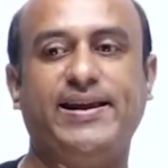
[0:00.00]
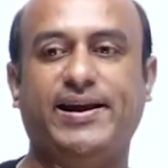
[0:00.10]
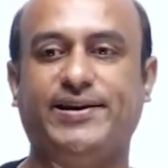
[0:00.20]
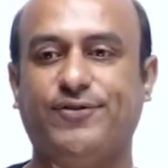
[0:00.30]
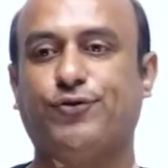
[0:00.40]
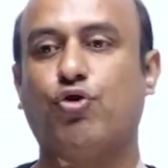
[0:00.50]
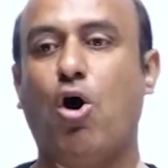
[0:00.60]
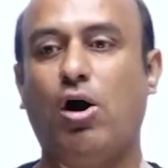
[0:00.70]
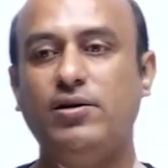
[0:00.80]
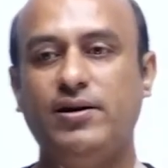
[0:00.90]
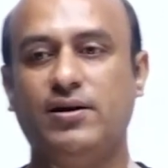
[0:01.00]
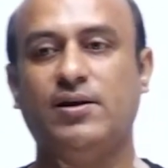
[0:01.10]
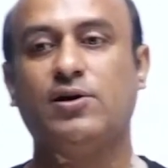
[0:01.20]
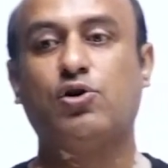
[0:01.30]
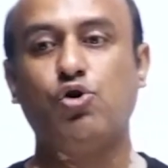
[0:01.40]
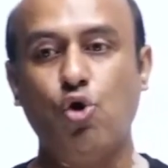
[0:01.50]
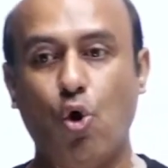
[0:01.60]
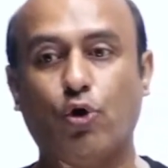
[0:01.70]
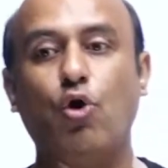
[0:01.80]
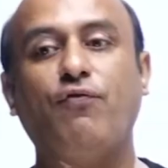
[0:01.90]
it is called
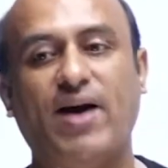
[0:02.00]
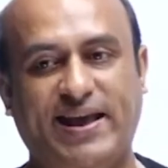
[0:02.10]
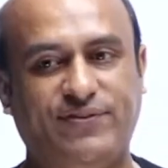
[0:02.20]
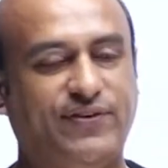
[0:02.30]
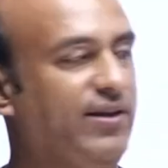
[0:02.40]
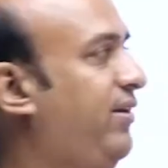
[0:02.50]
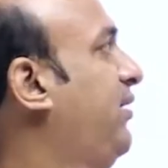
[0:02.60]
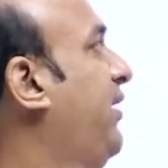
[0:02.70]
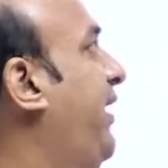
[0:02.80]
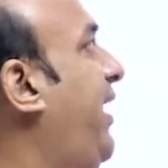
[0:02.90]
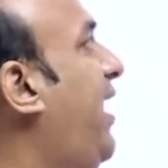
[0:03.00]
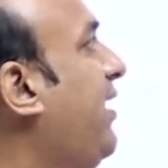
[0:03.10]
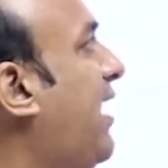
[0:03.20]
Chlorophyceae. Here